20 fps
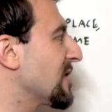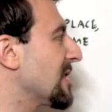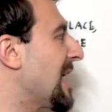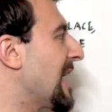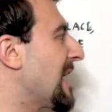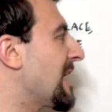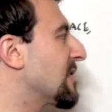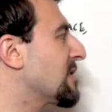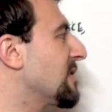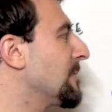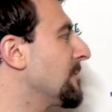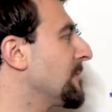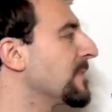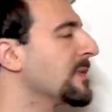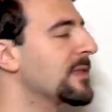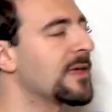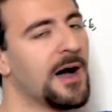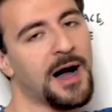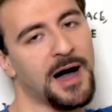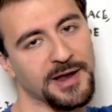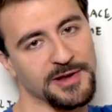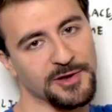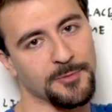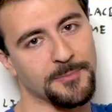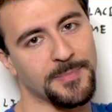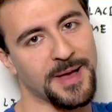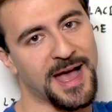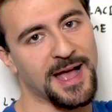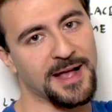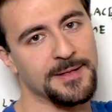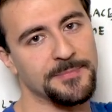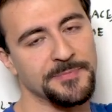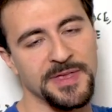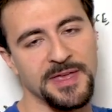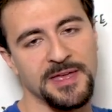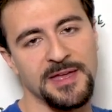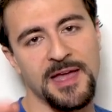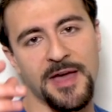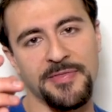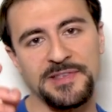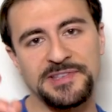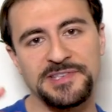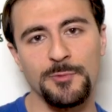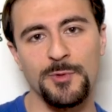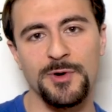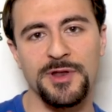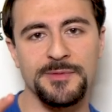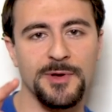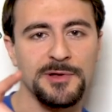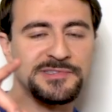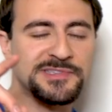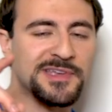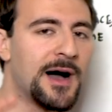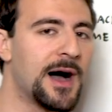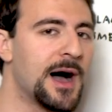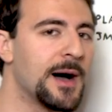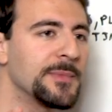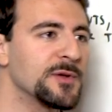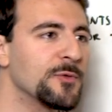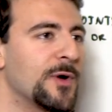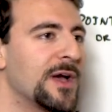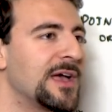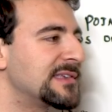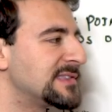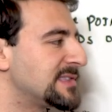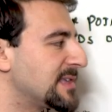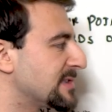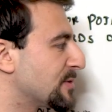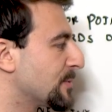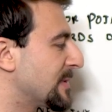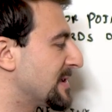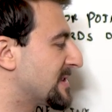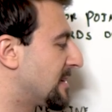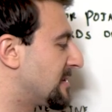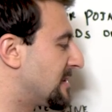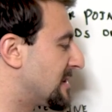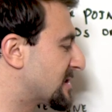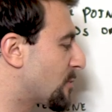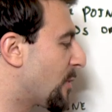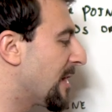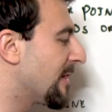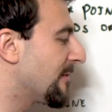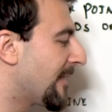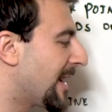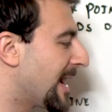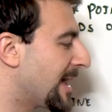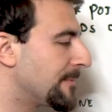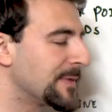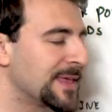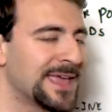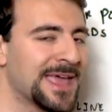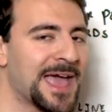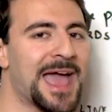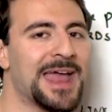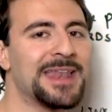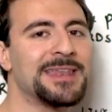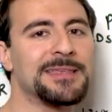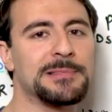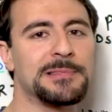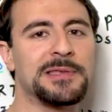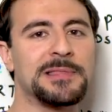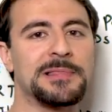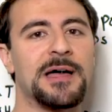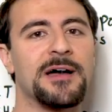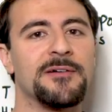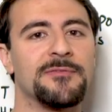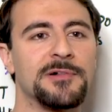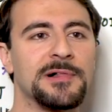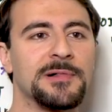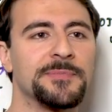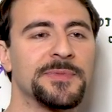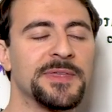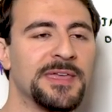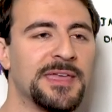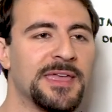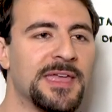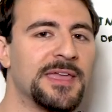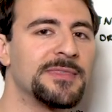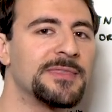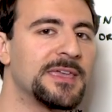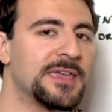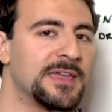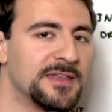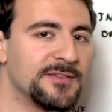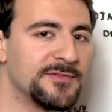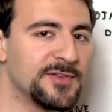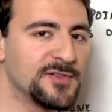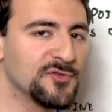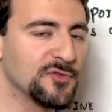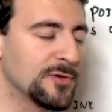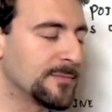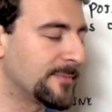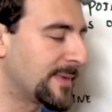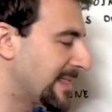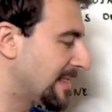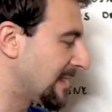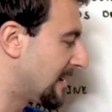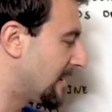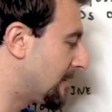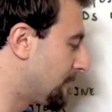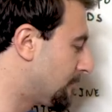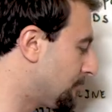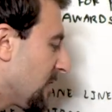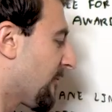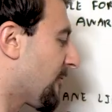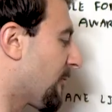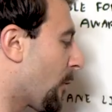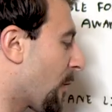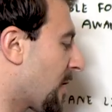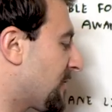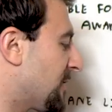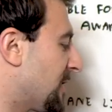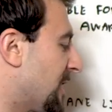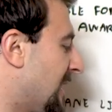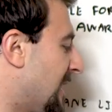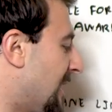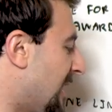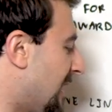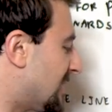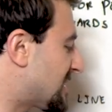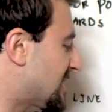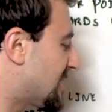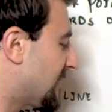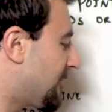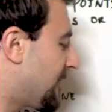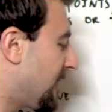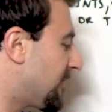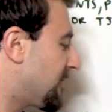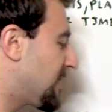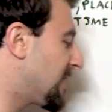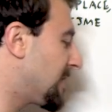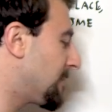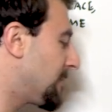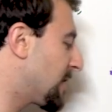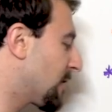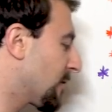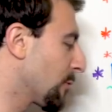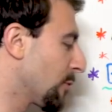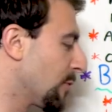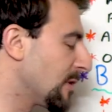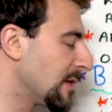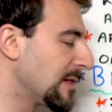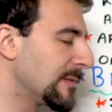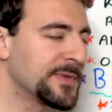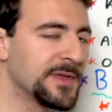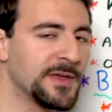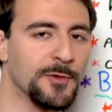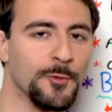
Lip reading: the length on your back. And this is one of the most common ways that swimmers get disqualified at an elite level in the individual medley. The fourth is the 15 meter rule,